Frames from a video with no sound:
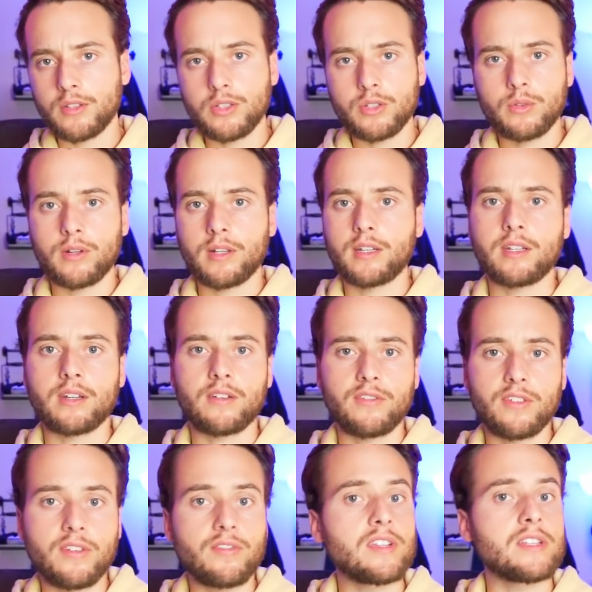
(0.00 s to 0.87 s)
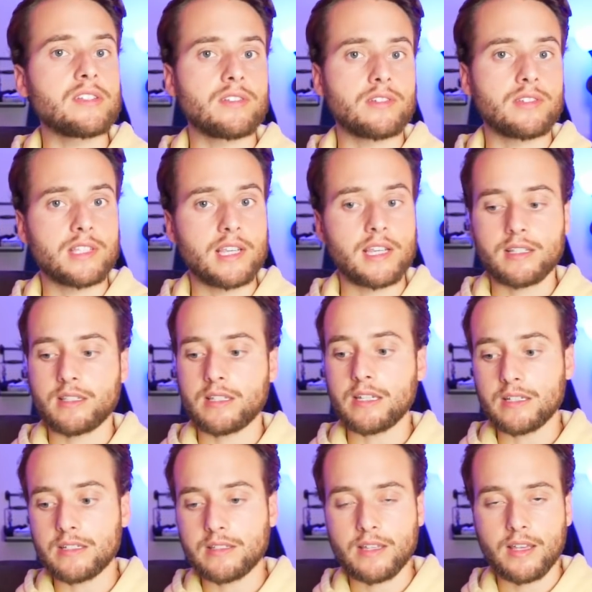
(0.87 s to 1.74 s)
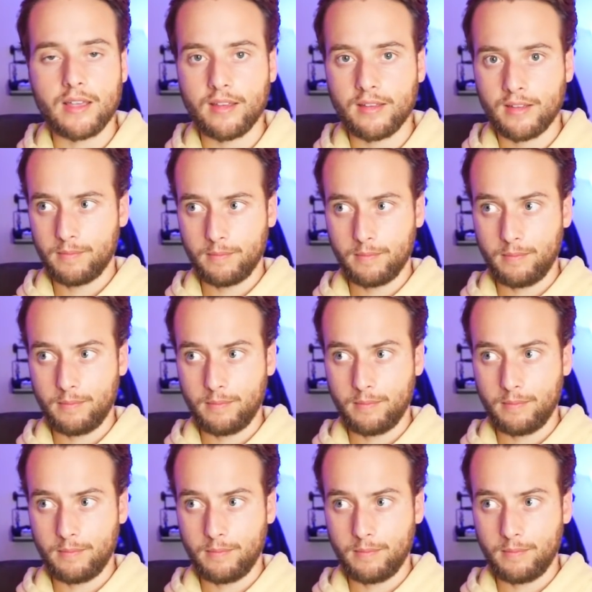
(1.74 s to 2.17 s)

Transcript: you were in your 50s or 60s to